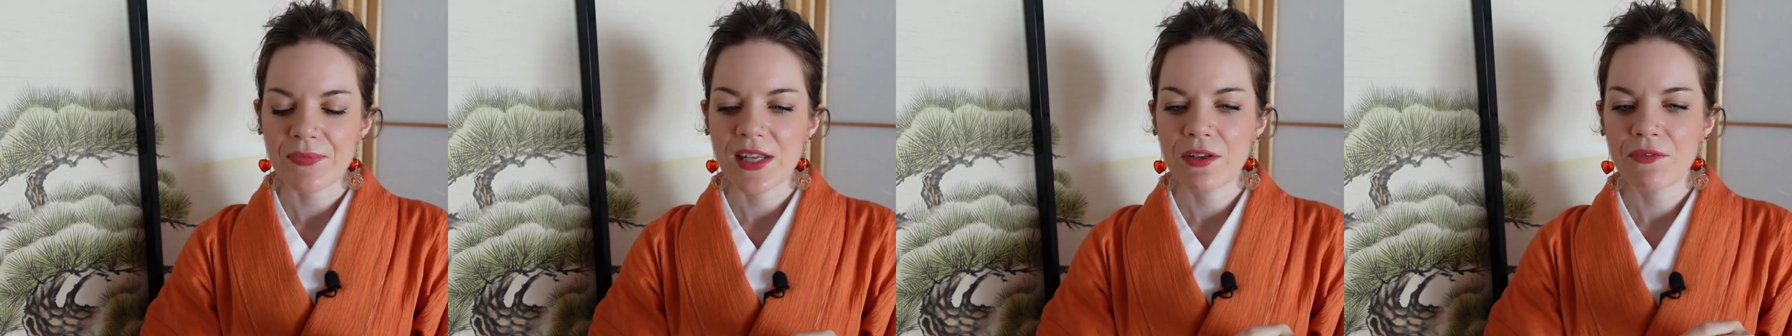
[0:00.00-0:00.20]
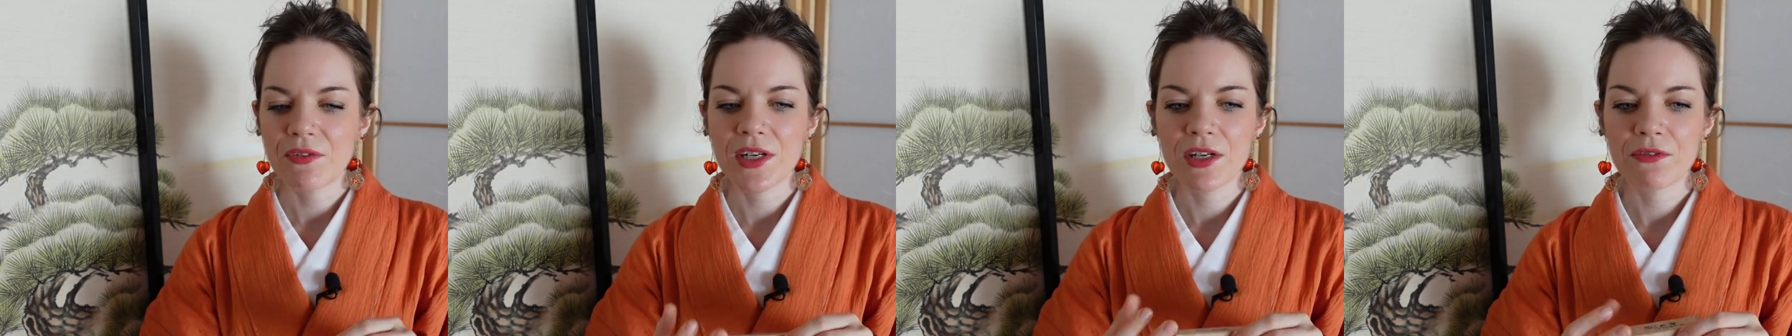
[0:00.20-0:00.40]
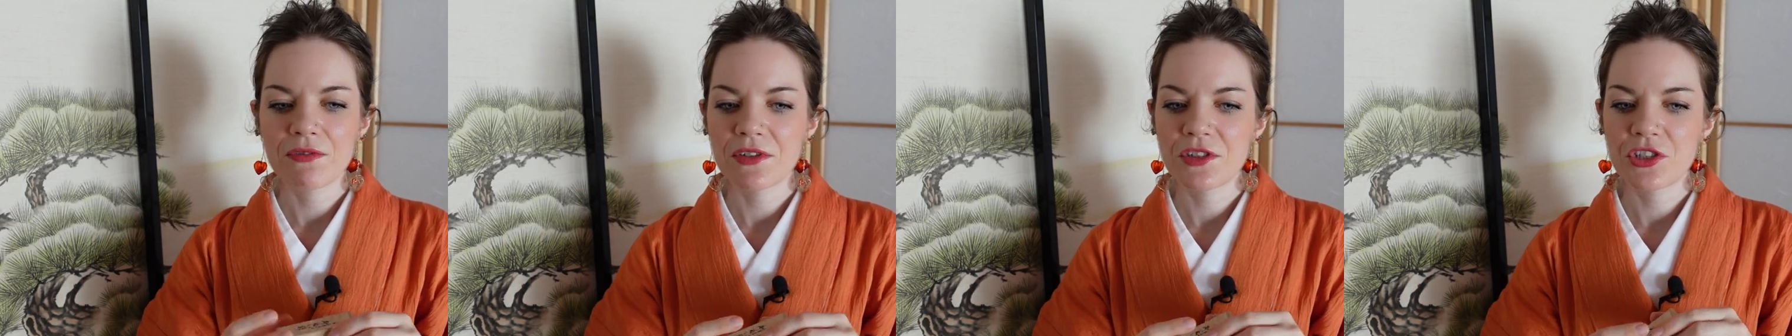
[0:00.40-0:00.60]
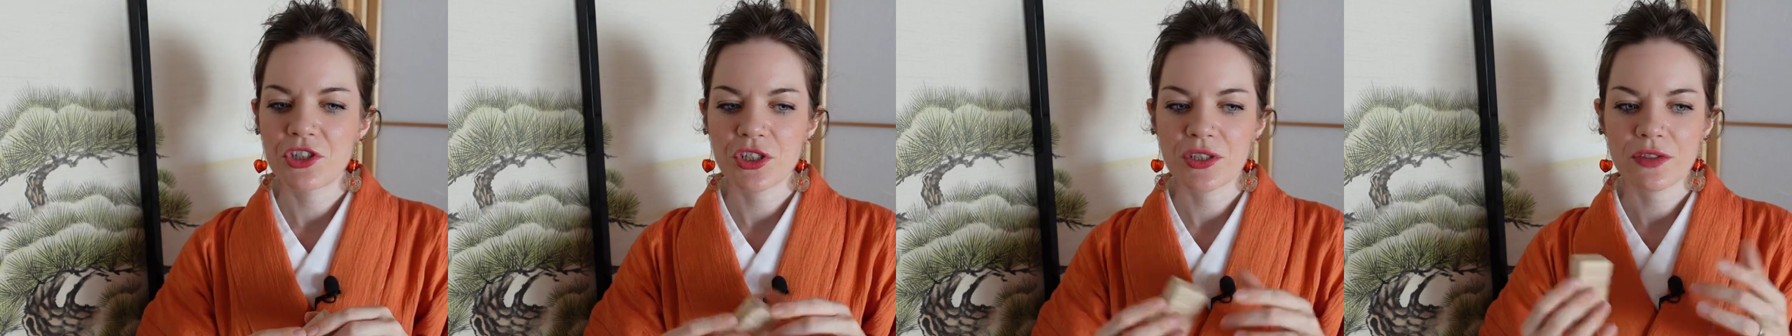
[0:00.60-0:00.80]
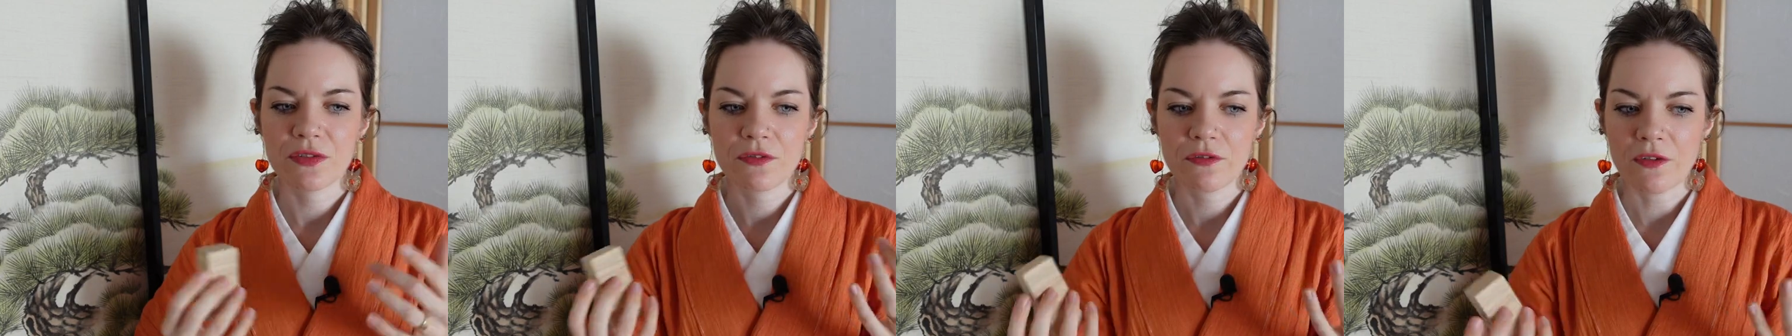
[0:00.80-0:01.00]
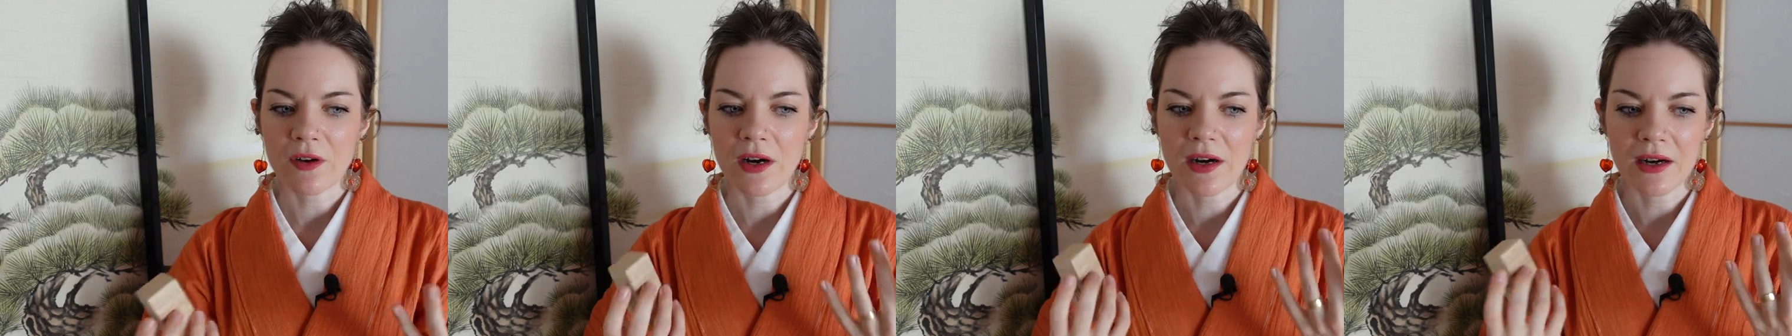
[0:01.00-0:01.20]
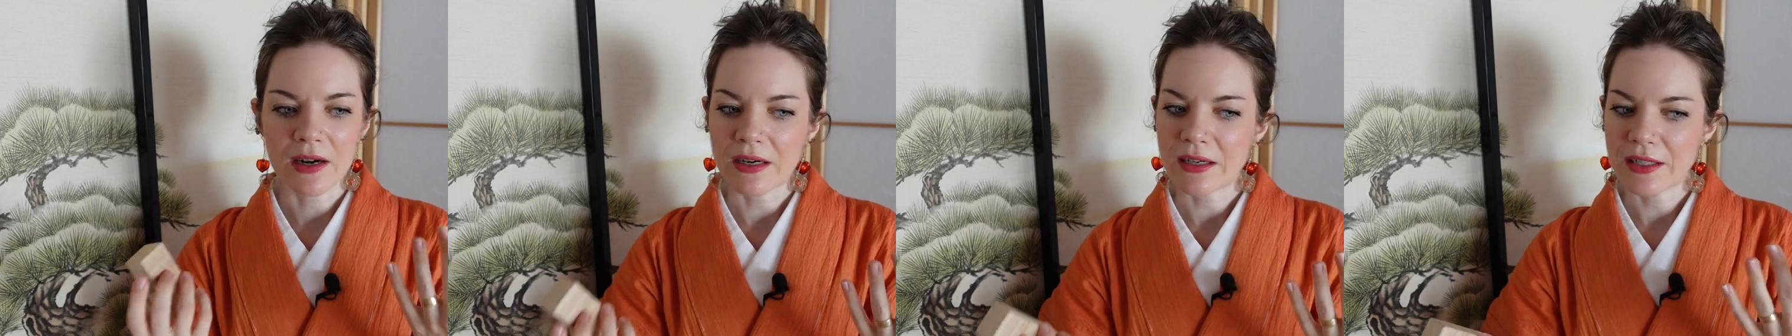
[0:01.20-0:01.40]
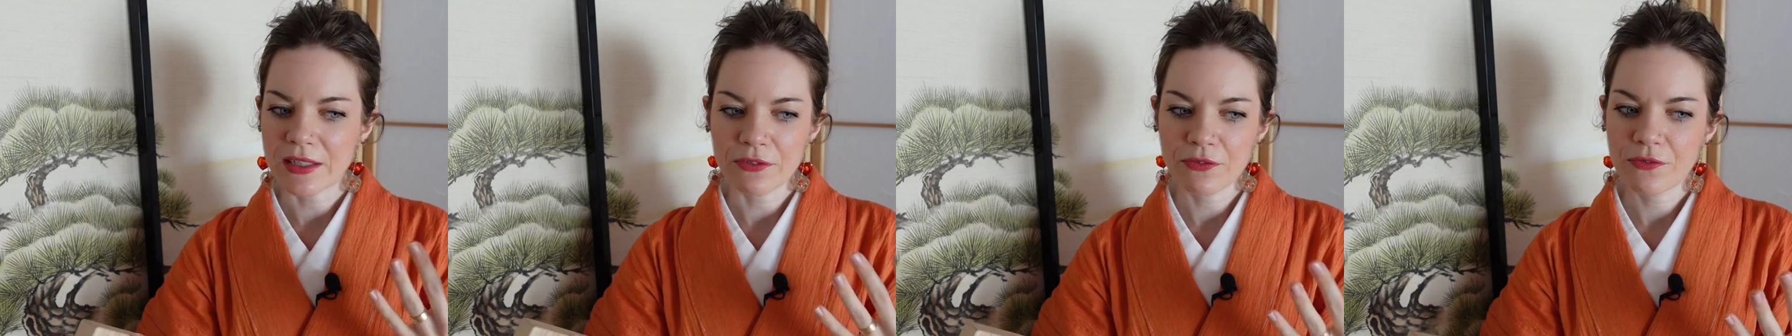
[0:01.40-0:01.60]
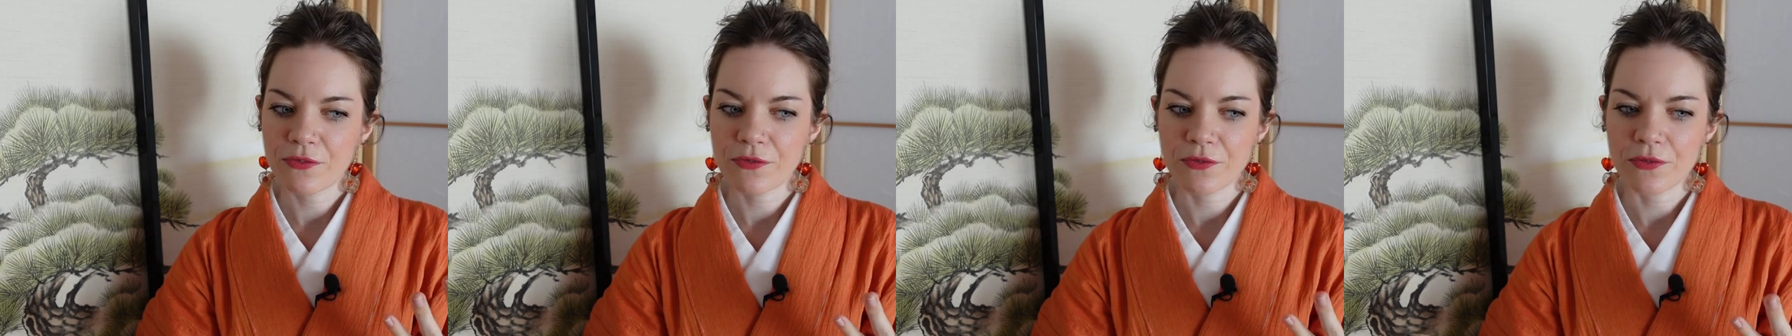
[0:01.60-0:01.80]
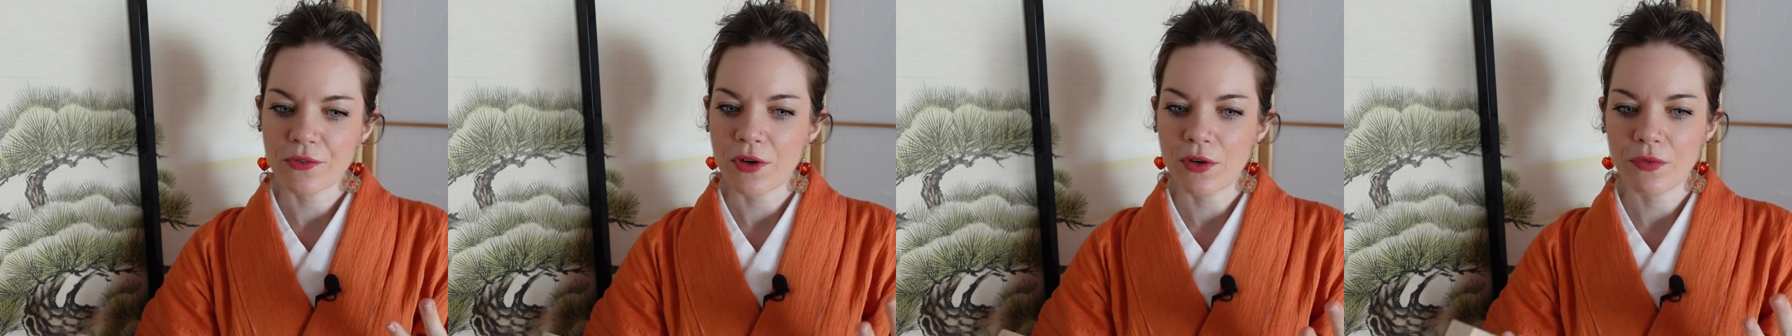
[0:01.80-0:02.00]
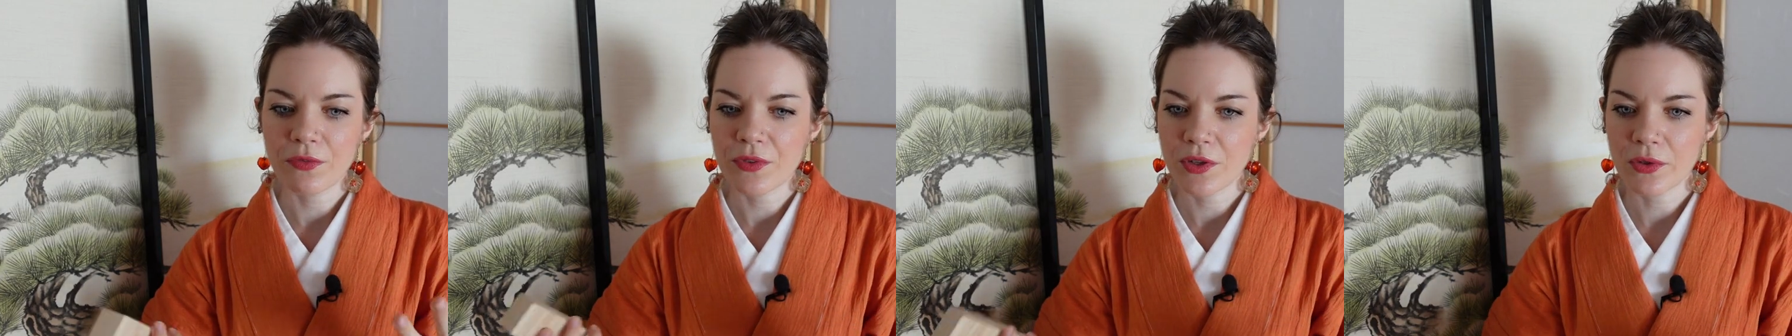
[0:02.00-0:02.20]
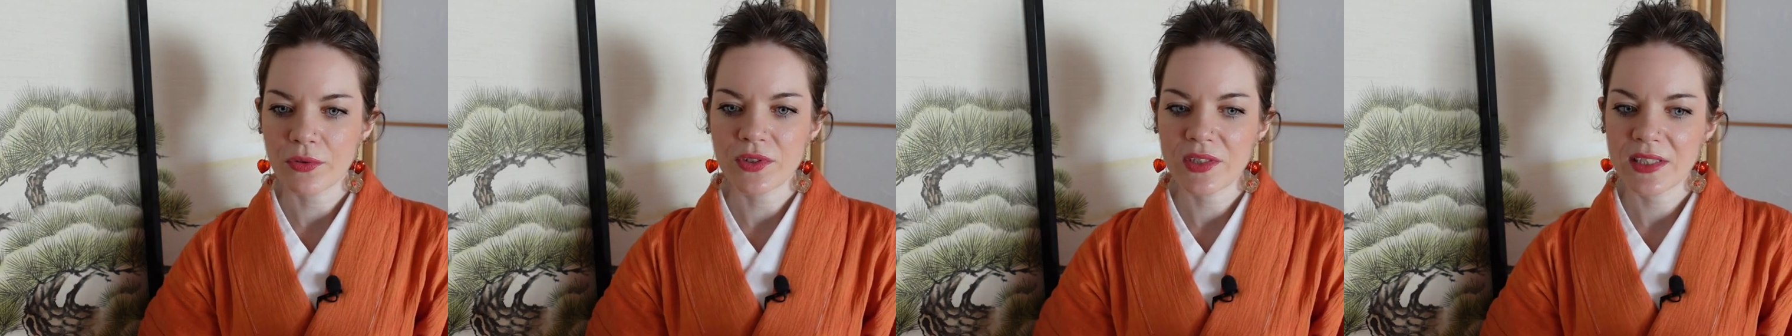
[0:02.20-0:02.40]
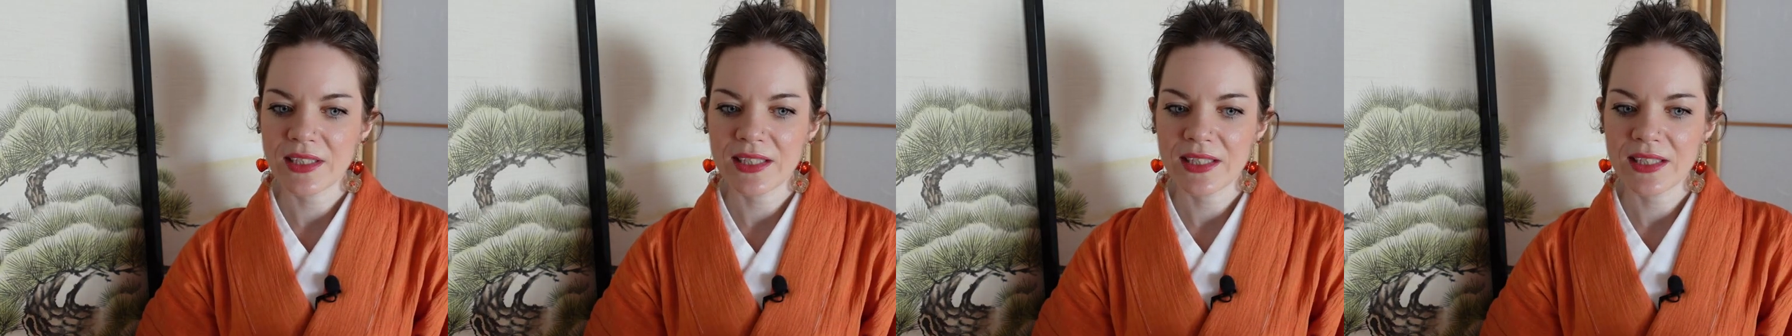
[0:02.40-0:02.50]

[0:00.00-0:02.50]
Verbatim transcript: even if it's just five of those